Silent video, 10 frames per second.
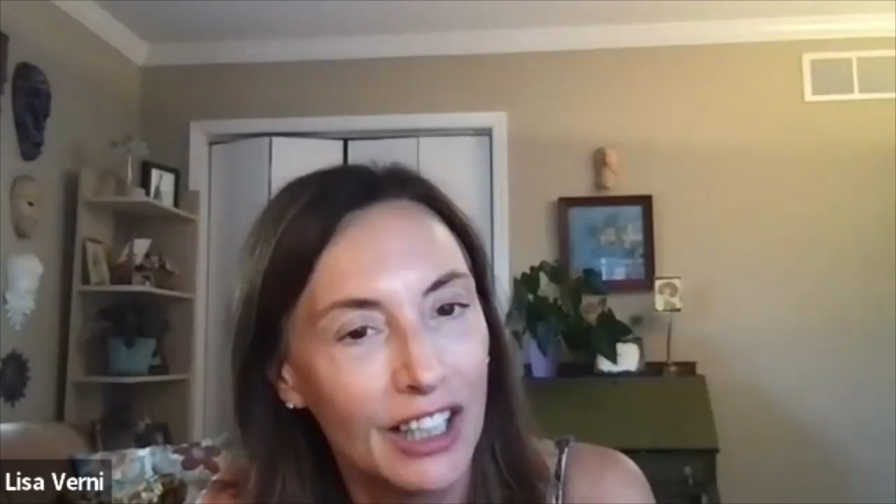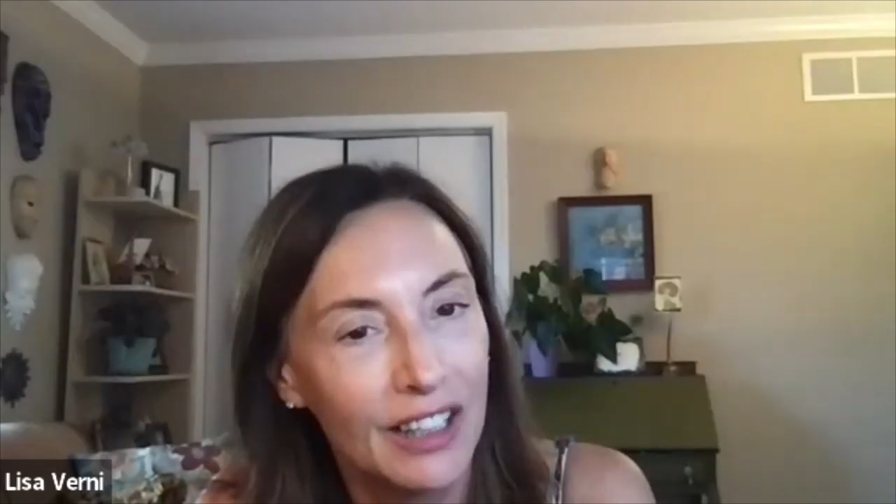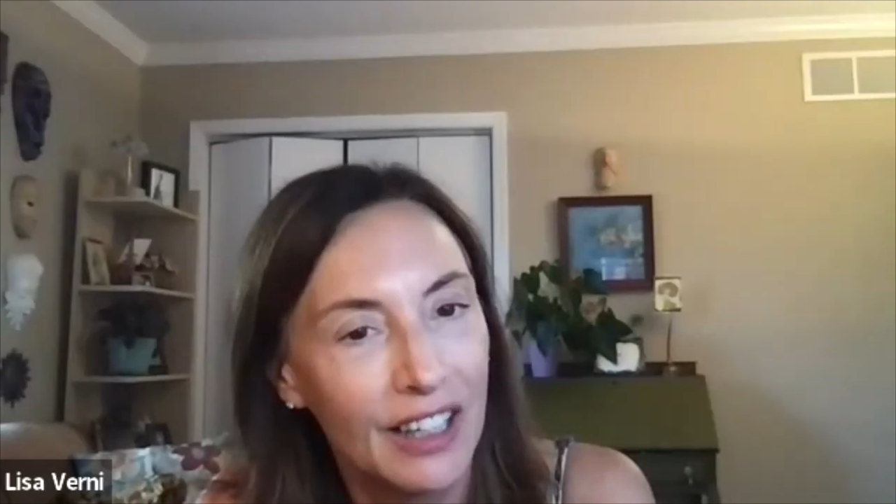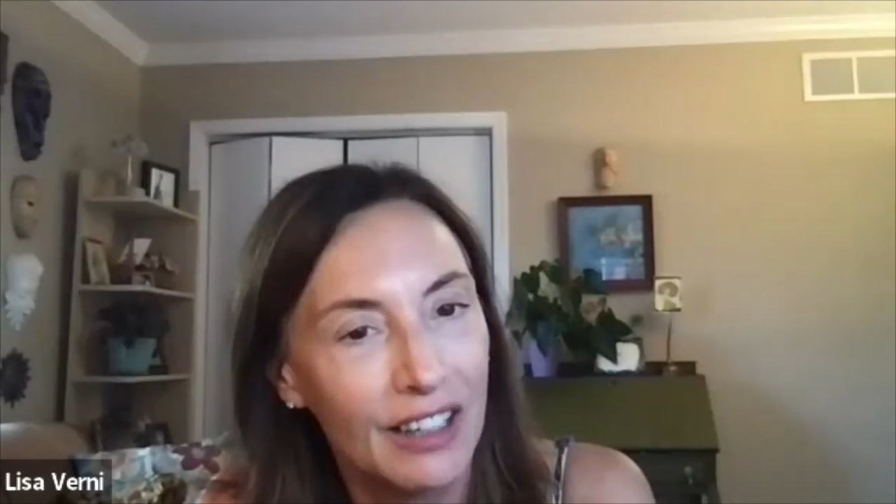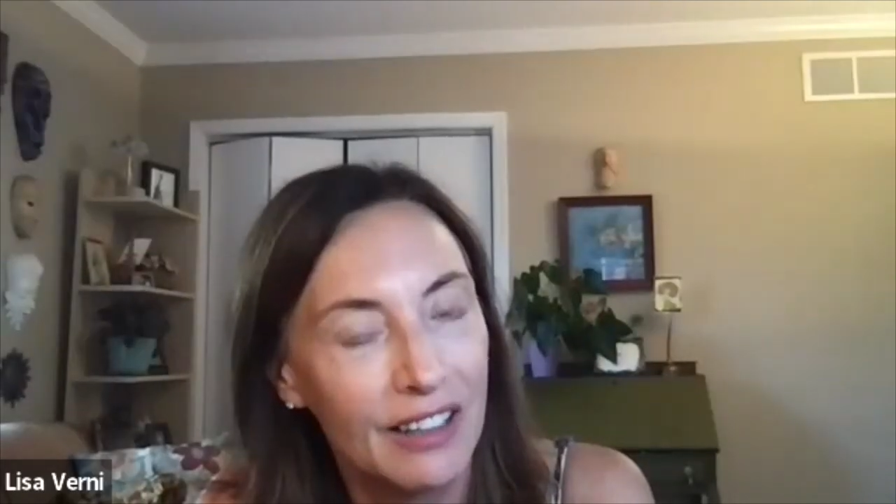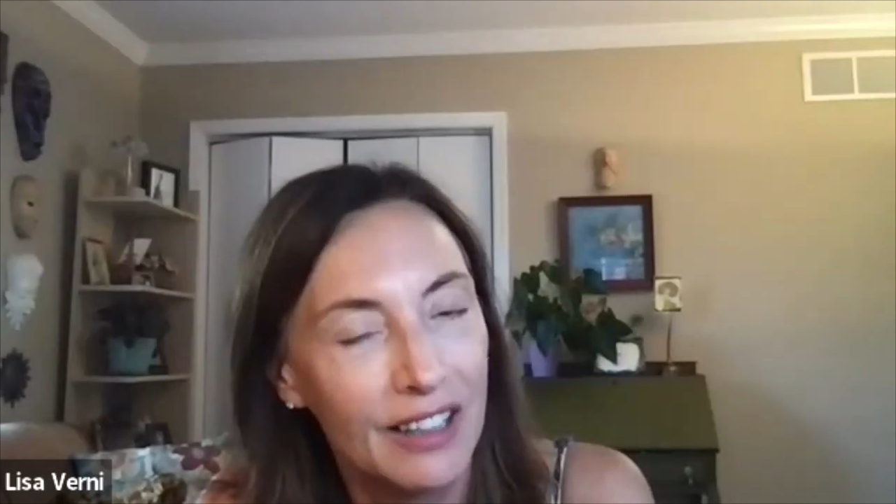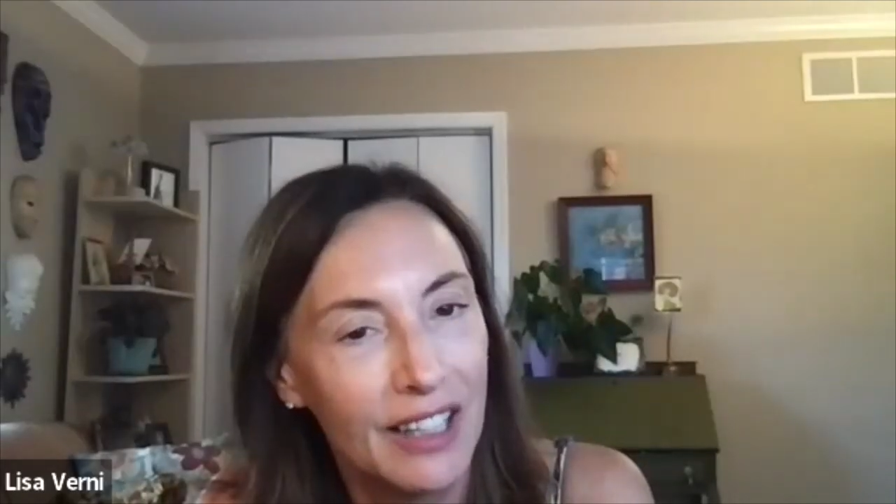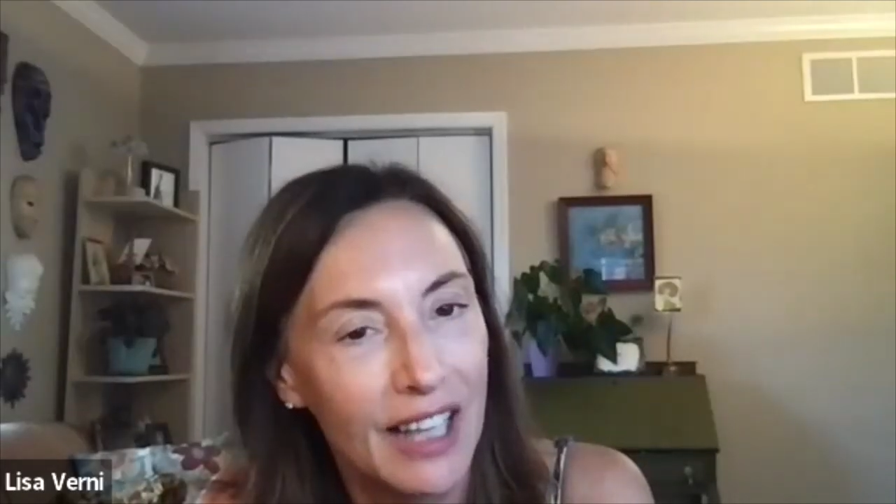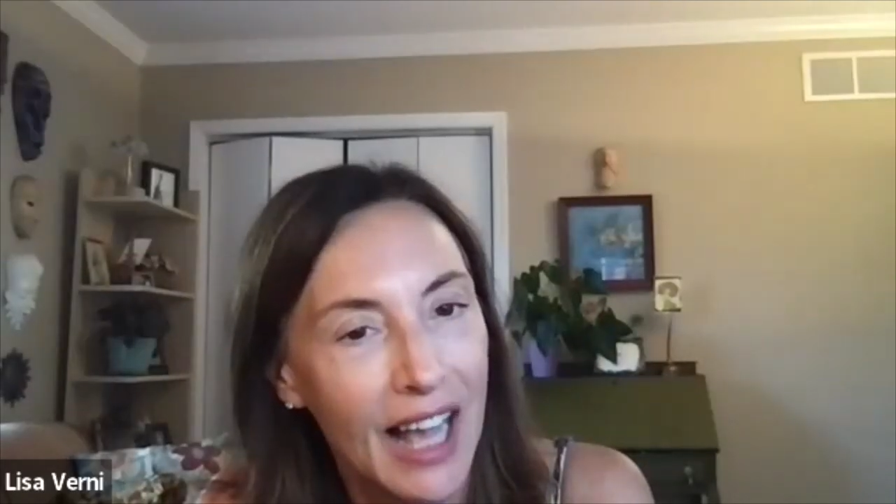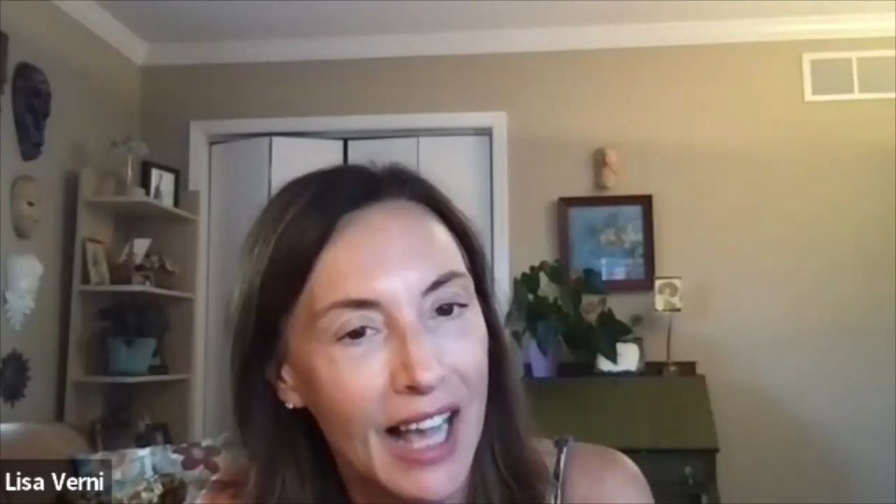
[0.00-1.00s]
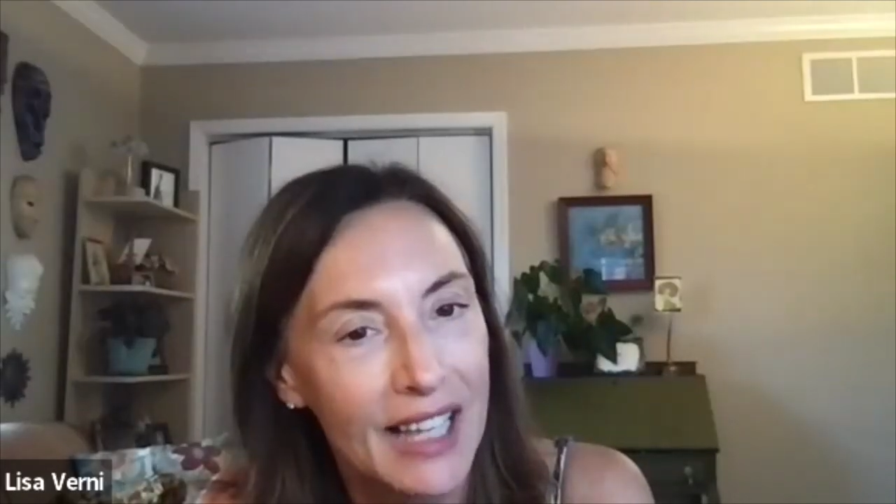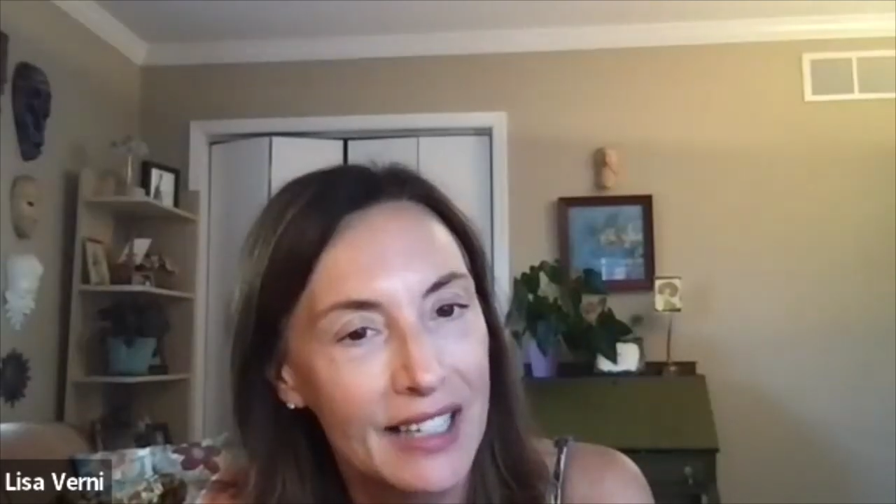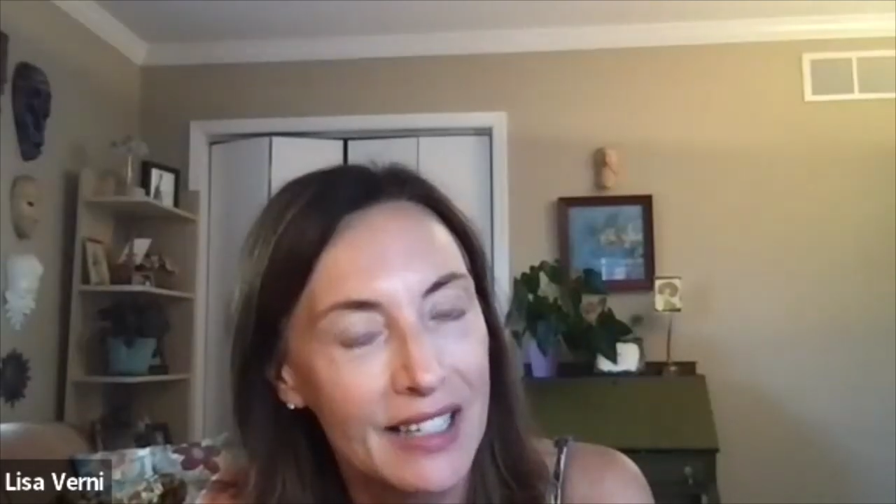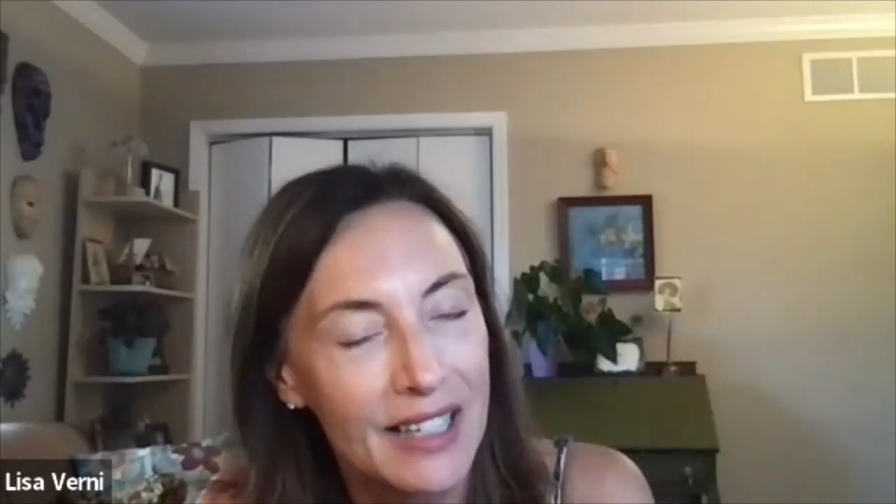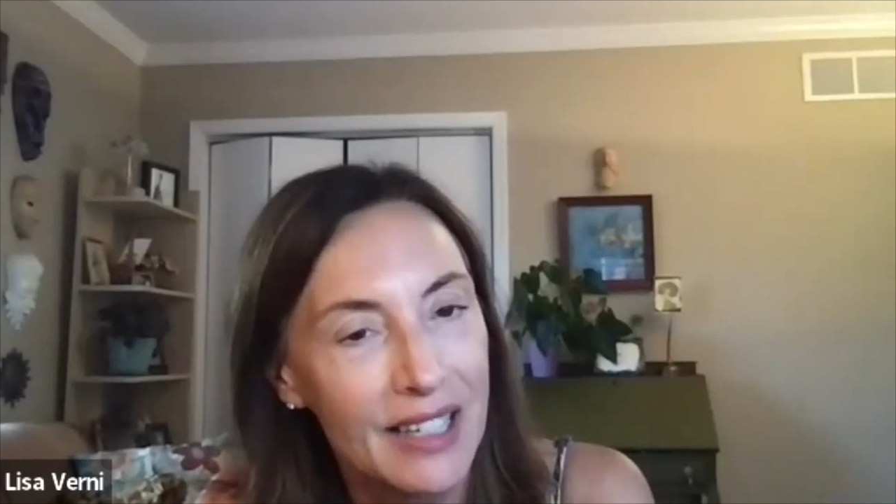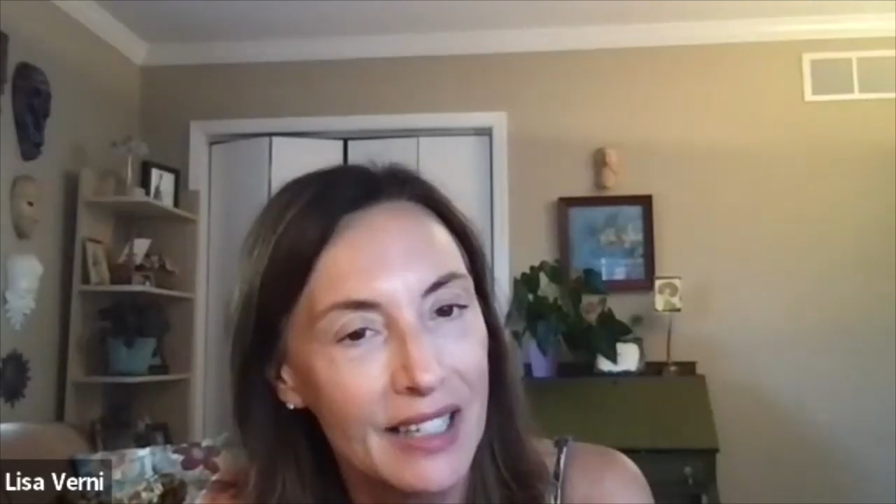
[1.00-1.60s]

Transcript: there at the end.